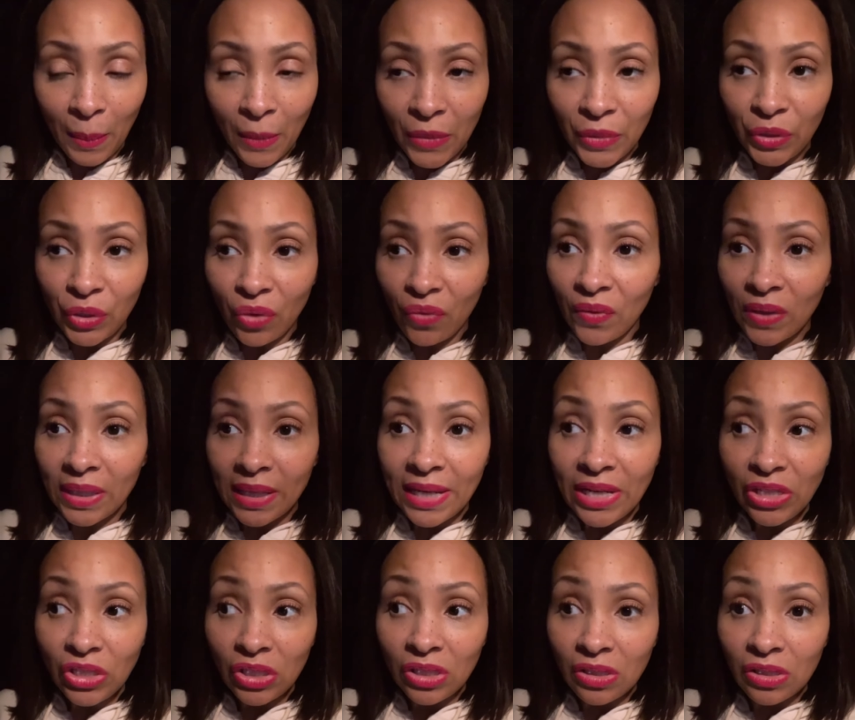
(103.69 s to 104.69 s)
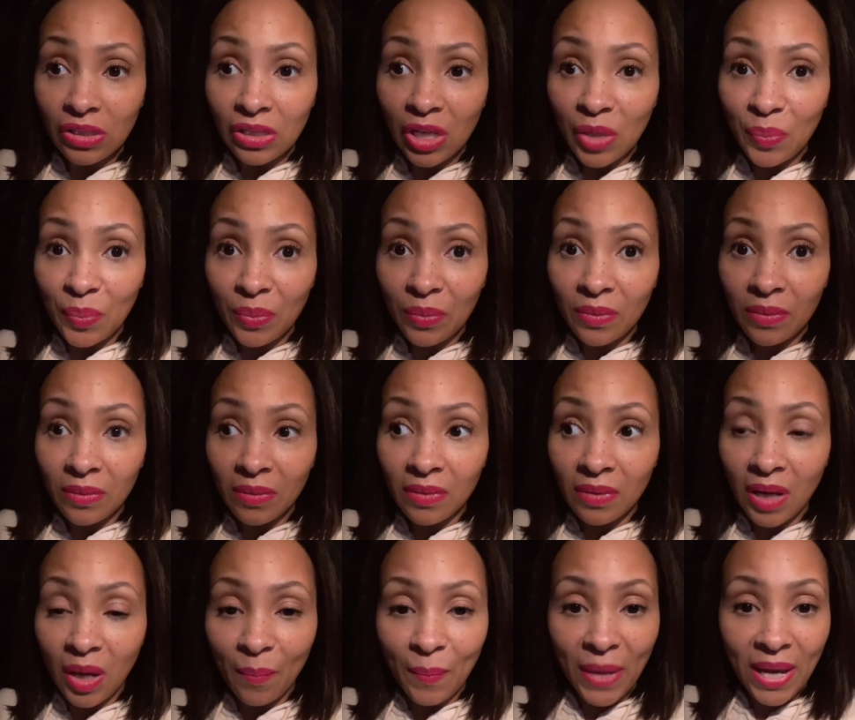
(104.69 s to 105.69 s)
So, relationship,
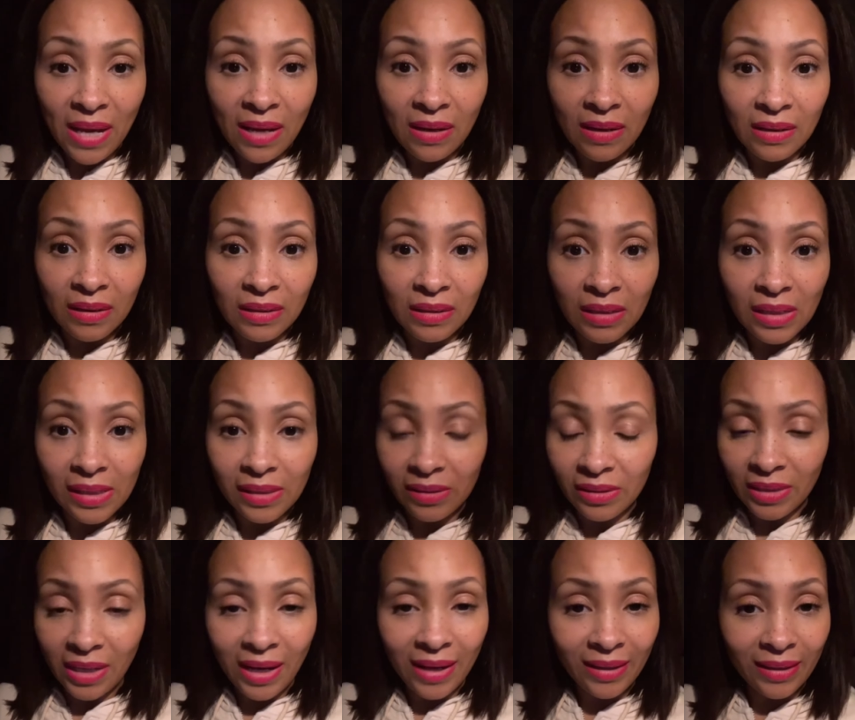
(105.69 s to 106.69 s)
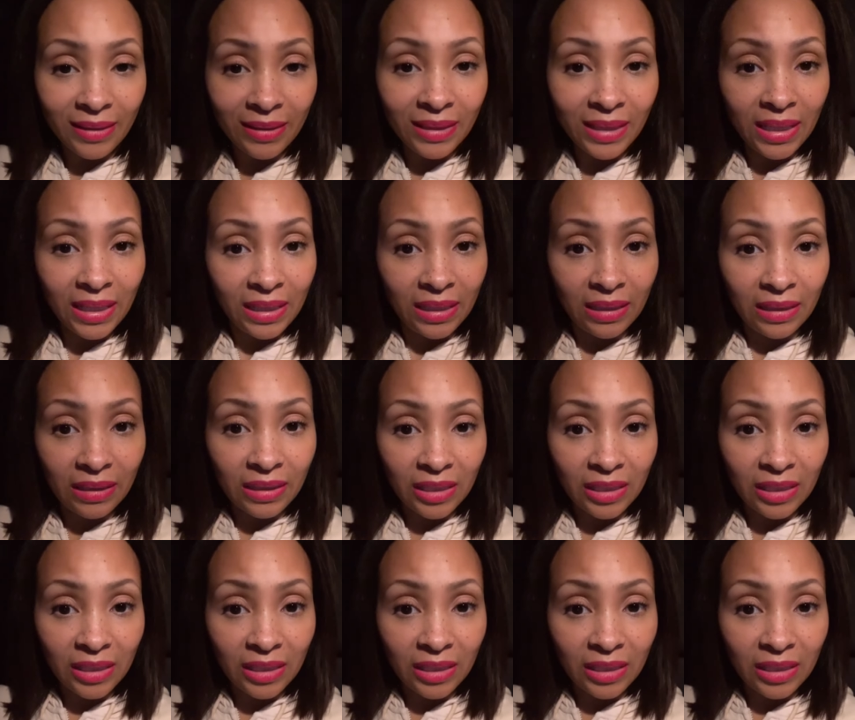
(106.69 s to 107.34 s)
a man is not a need